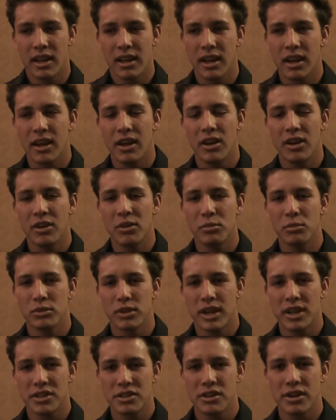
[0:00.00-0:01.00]

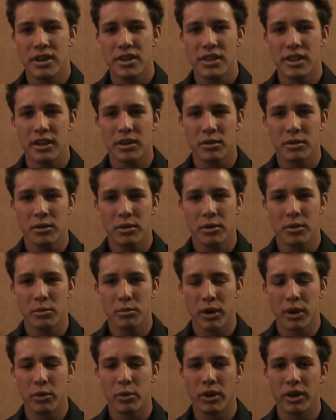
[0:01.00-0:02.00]
Last year, I think
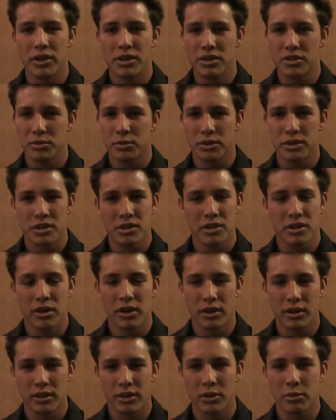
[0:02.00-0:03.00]
my wedges were just
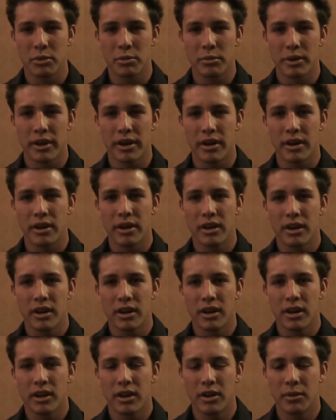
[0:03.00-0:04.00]
on a little bit better.
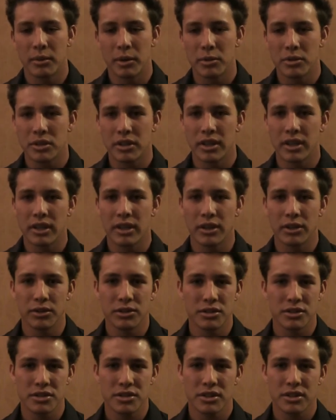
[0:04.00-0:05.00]
I was hitting
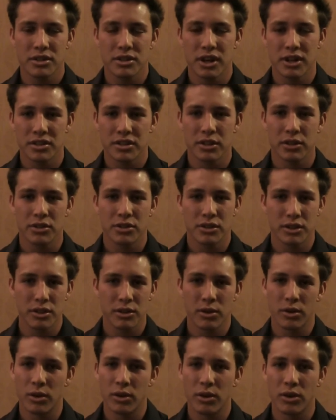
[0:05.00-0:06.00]
shots closer to the
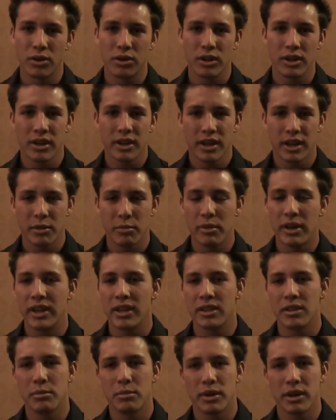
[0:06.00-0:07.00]
hole and
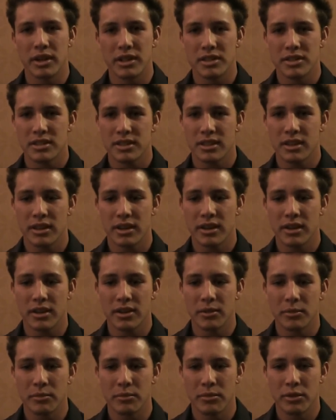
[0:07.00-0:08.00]
making the putts.
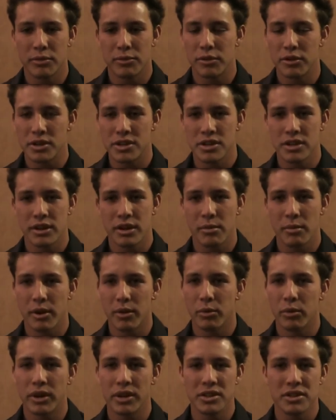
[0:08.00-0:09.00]
The first year, my
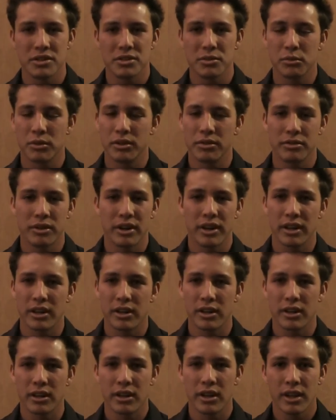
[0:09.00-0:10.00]
wedges weren't very
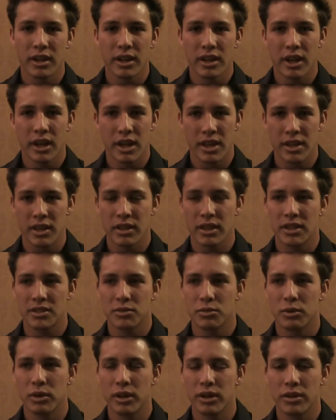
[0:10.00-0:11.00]
good, and I think
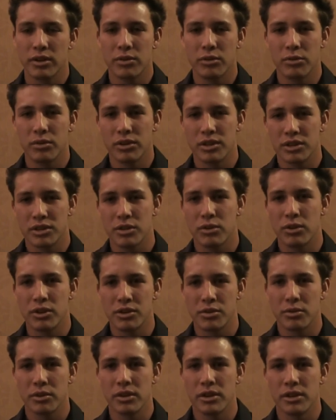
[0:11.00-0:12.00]
that's what this
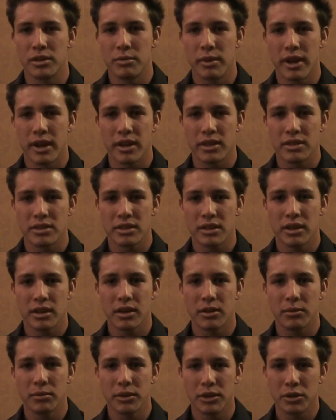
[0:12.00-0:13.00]
course really demands,
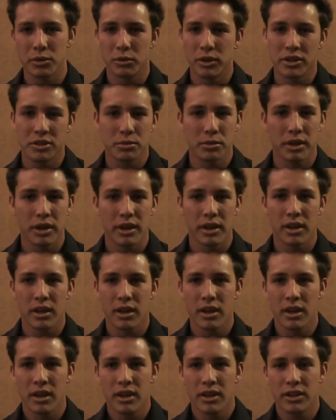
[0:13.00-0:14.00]
good wedge play.
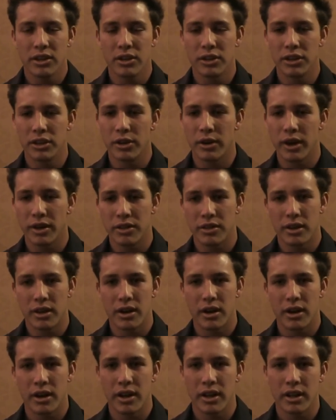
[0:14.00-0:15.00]
You know, you go out
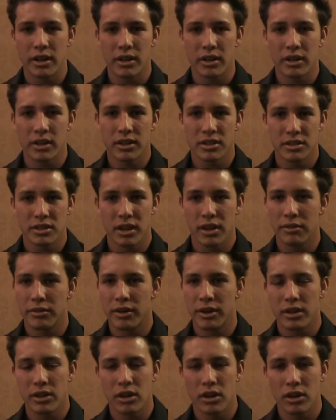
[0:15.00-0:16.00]
there, and it's not a
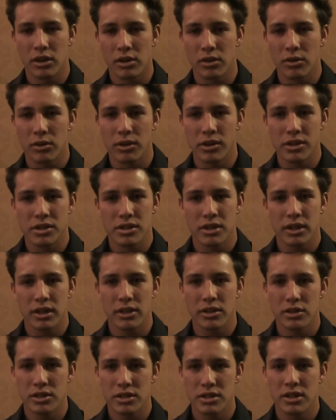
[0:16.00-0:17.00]
very long course, and
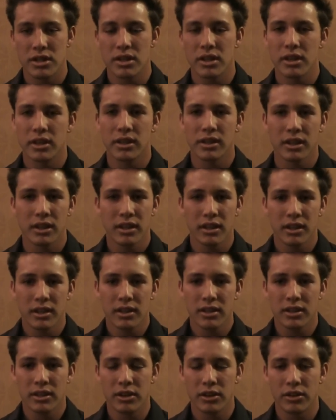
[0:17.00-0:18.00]
you just need to,
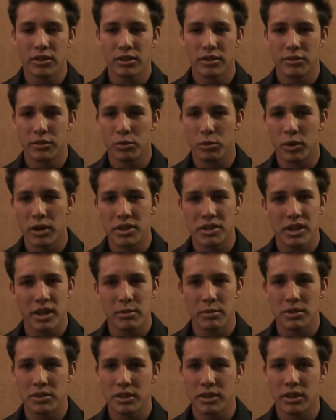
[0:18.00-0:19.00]
you know, if your wedge
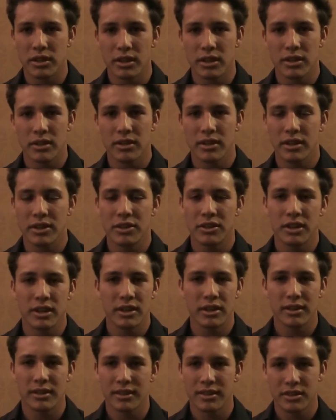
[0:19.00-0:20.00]
game is good, then you
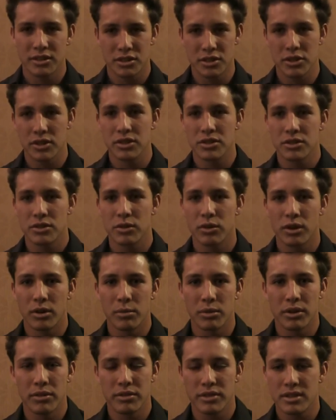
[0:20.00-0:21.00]
can score.
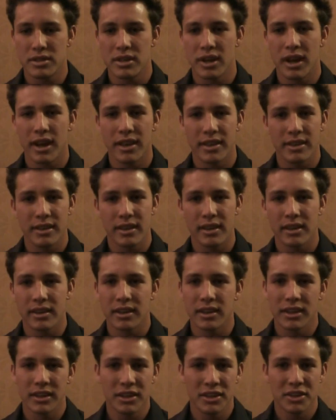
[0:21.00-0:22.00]
But if it's not, then
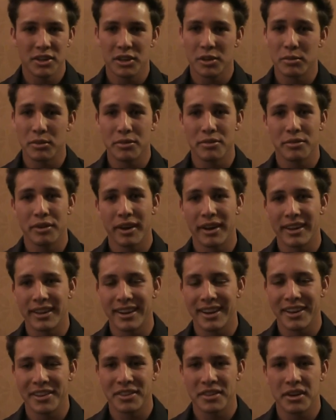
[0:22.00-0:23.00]
you're going to be fighting
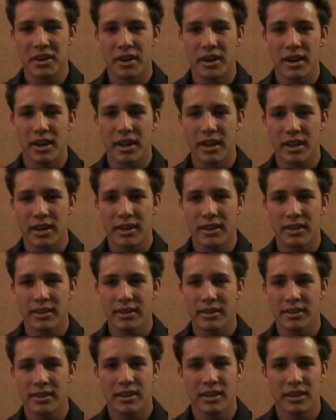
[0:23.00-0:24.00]
it out there, and
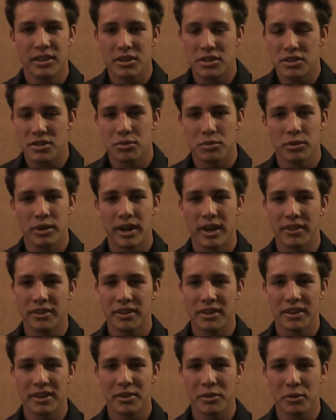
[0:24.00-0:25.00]
just went out
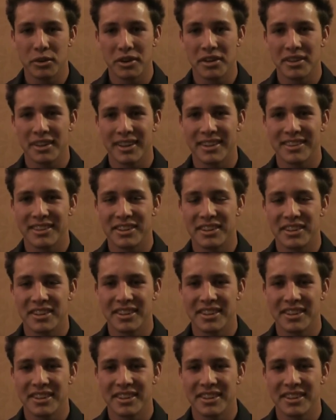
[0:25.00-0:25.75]
there, and it worked last year.